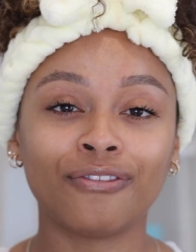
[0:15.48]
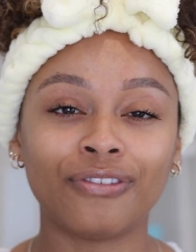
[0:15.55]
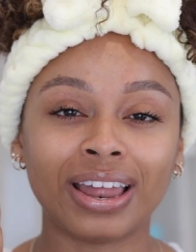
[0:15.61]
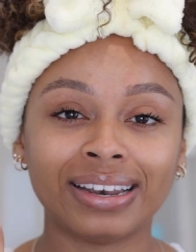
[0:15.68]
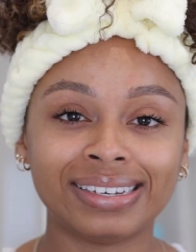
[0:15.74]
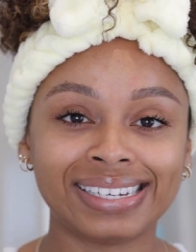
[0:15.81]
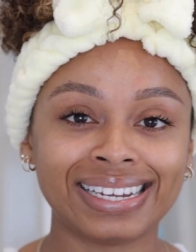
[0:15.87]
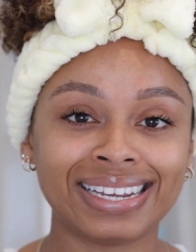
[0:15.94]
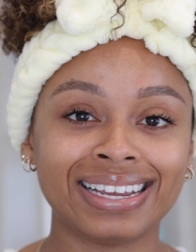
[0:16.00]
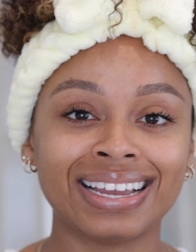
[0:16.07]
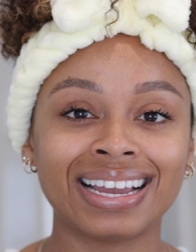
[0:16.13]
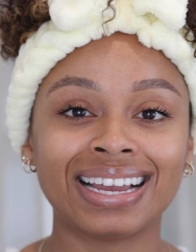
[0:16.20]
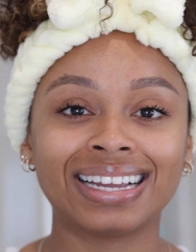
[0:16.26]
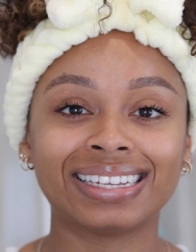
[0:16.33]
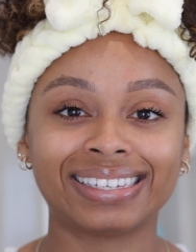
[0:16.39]

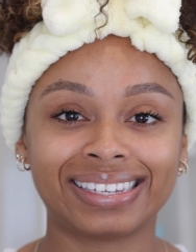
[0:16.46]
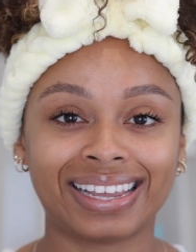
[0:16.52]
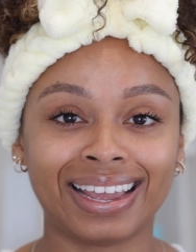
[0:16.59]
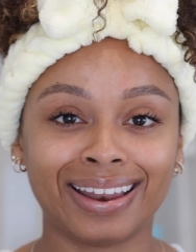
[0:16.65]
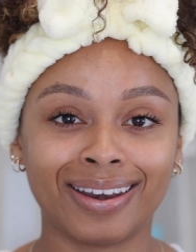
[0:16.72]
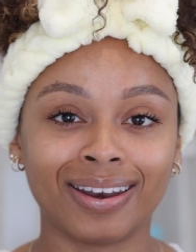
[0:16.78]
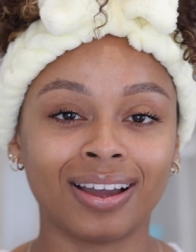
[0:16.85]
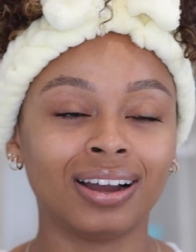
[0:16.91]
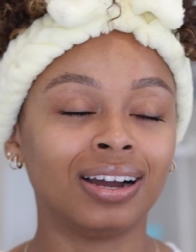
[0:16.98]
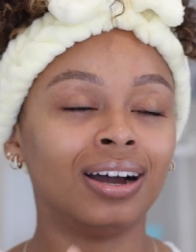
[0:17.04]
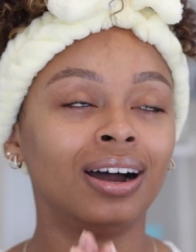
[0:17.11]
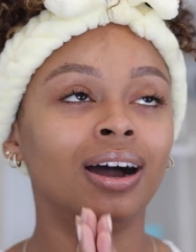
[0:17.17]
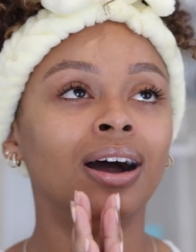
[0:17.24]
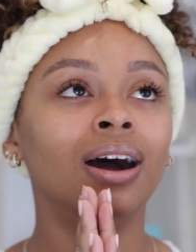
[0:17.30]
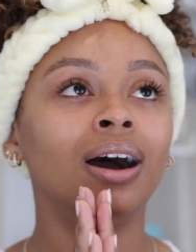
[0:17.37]
Fenty Skin.
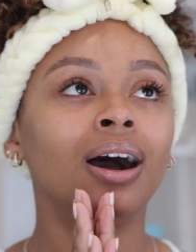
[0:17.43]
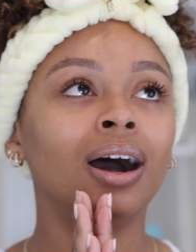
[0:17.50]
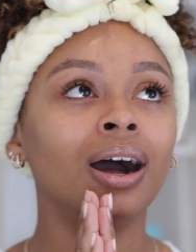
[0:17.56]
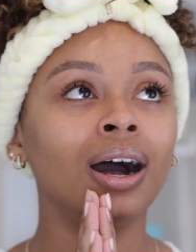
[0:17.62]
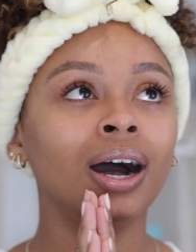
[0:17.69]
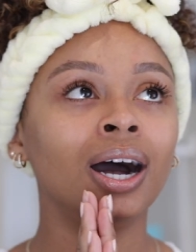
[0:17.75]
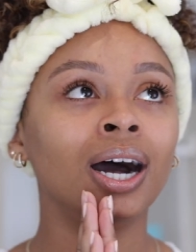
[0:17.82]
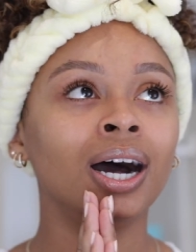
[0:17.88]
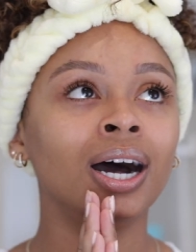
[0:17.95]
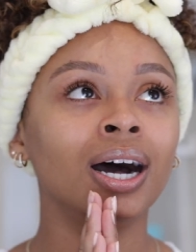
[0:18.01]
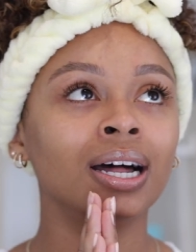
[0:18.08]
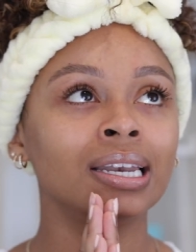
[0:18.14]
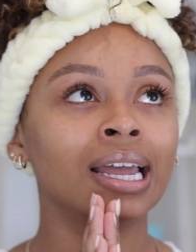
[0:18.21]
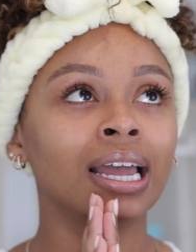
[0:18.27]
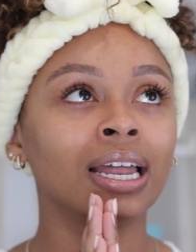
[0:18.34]

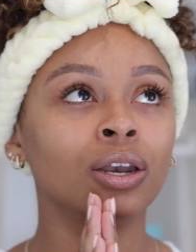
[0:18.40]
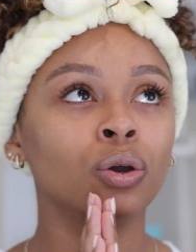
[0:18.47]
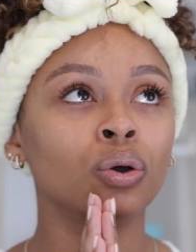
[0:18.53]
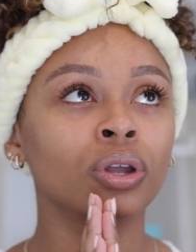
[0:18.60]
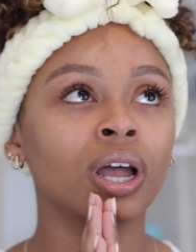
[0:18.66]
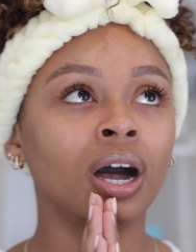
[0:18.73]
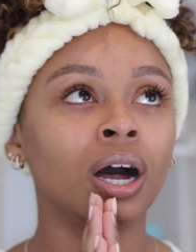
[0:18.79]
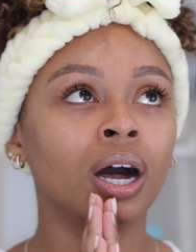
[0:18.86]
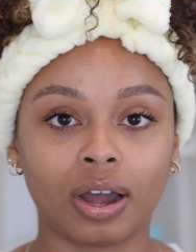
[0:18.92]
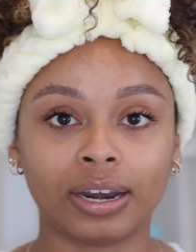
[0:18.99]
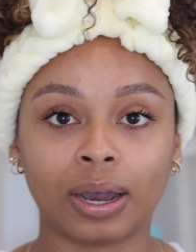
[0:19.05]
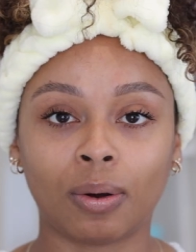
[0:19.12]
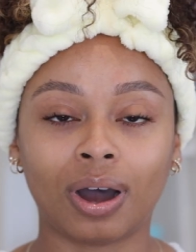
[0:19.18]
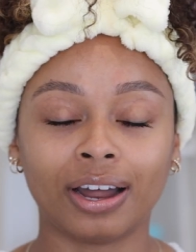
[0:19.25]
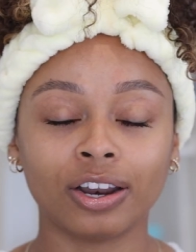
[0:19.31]
Hallelujah.
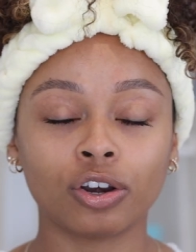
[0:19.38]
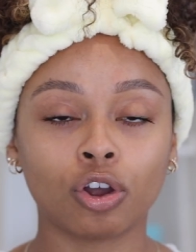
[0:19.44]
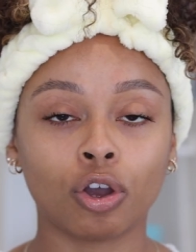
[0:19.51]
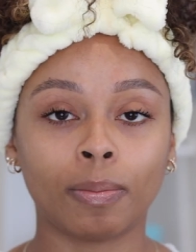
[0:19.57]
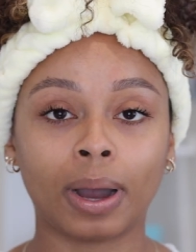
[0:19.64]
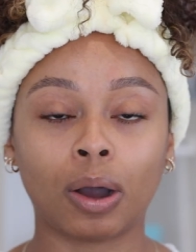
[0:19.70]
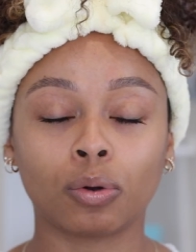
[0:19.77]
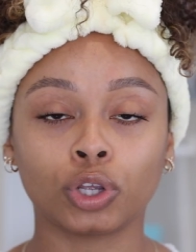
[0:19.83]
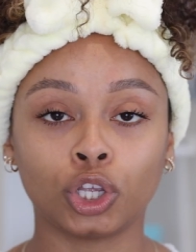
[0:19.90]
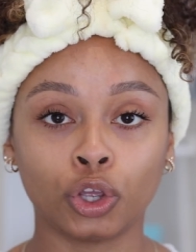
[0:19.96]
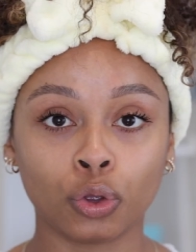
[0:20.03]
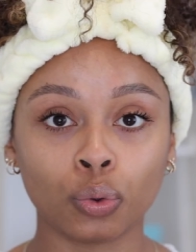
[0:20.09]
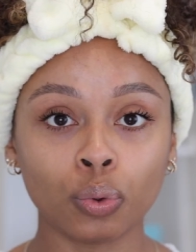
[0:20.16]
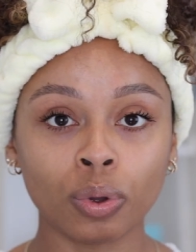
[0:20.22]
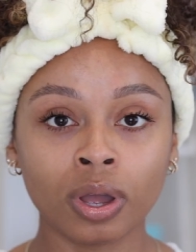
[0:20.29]
Now I don't know about
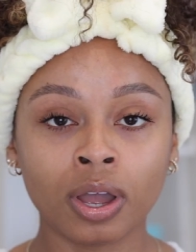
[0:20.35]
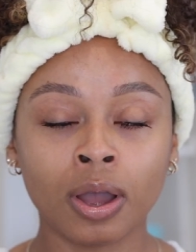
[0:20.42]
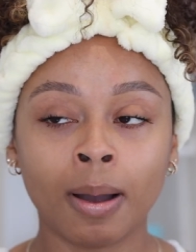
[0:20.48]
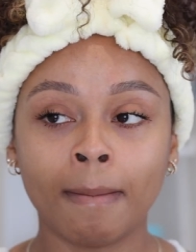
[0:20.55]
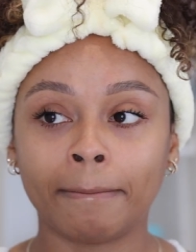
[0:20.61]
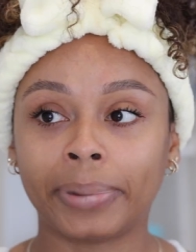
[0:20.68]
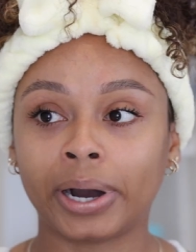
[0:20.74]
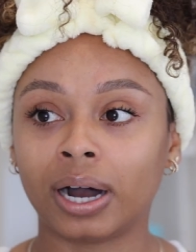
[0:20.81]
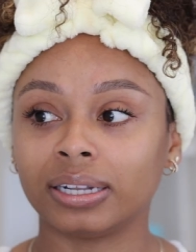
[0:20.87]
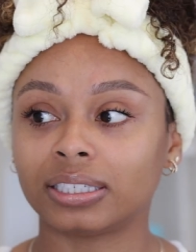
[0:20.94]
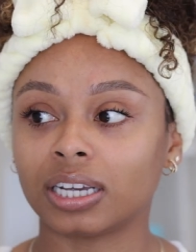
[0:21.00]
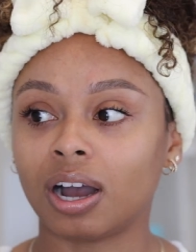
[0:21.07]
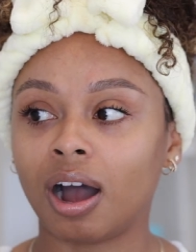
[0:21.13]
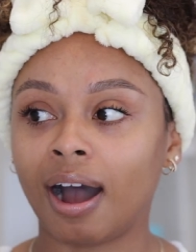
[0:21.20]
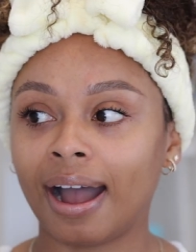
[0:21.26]
you,
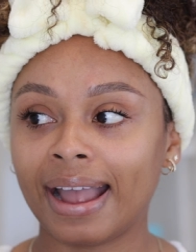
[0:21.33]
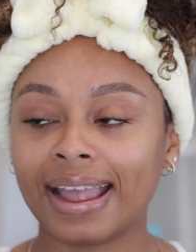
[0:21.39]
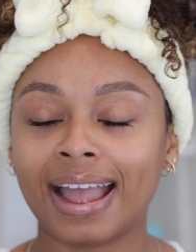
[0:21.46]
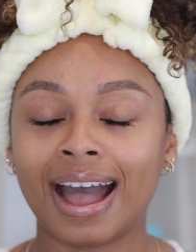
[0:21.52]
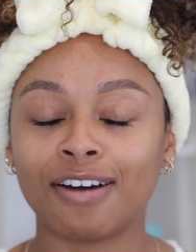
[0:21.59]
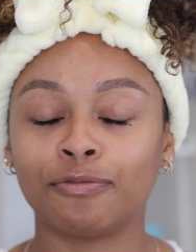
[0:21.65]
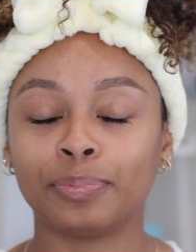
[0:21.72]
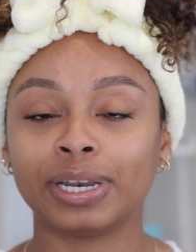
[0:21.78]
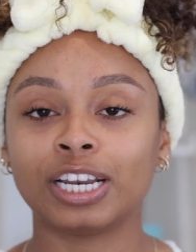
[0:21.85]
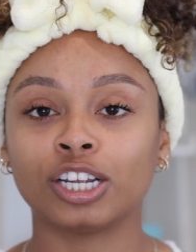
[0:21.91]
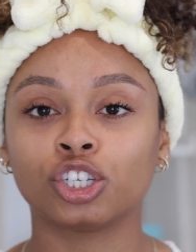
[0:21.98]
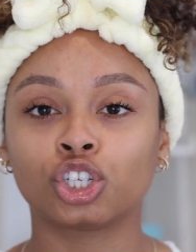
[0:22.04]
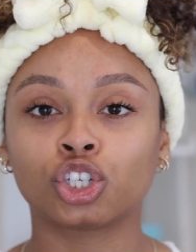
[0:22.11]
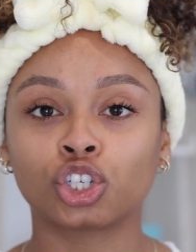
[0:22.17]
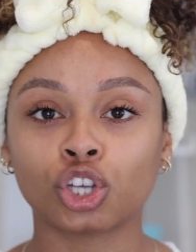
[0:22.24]
but I have
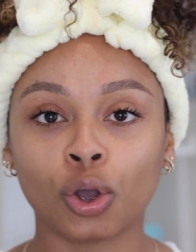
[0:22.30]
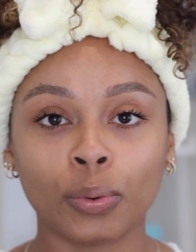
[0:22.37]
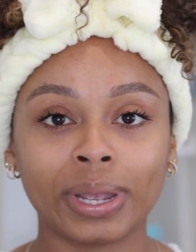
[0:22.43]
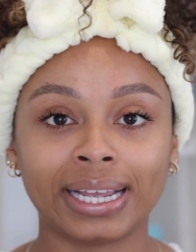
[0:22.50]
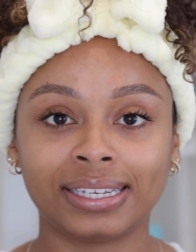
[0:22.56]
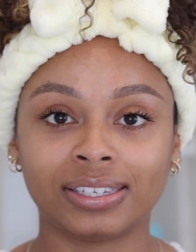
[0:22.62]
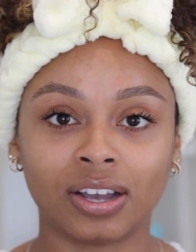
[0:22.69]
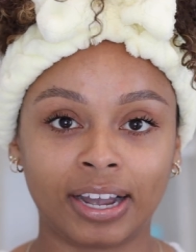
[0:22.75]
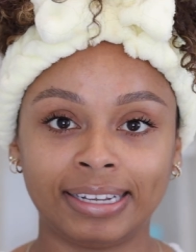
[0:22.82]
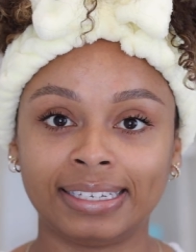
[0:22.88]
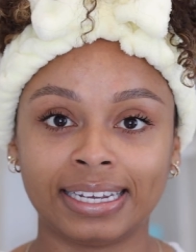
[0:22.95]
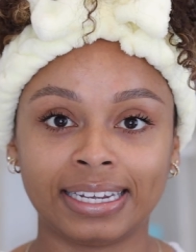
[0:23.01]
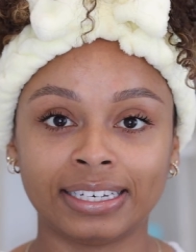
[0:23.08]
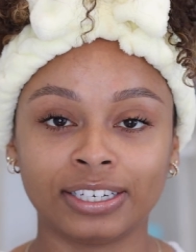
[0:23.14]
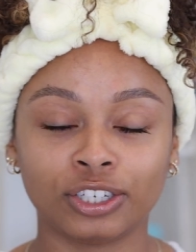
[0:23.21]
been so
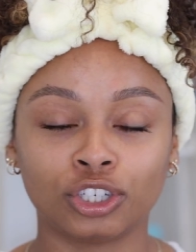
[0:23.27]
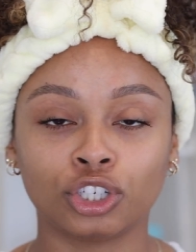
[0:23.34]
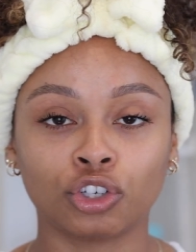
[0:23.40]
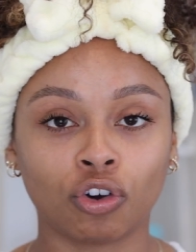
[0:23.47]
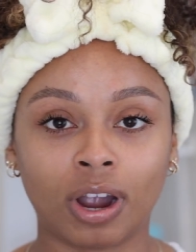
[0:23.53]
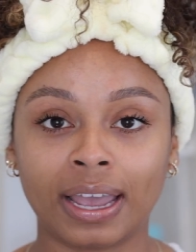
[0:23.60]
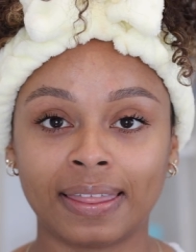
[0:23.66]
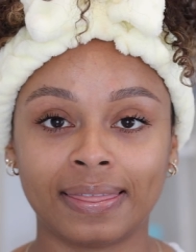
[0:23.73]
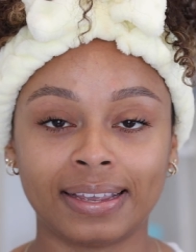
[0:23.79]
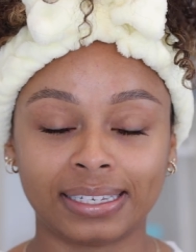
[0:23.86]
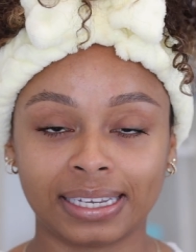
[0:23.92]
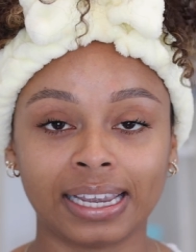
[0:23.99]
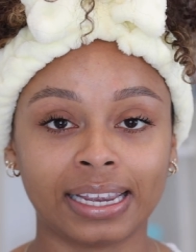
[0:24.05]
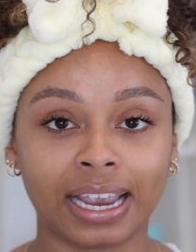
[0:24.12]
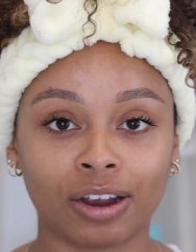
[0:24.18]
excited to try
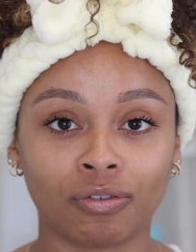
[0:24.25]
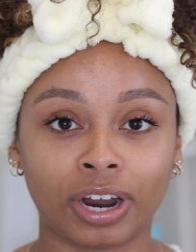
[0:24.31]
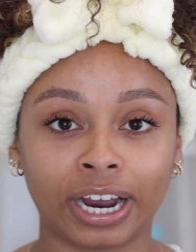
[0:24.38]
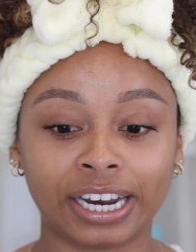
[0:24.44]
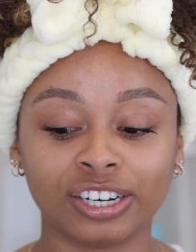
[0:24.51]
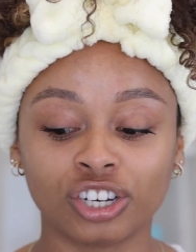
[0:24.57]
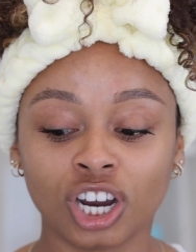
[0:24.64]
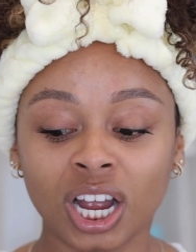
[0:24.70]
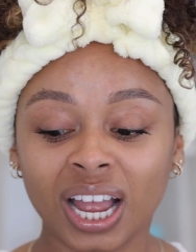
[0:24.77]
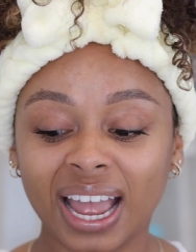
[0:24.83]
this skincare range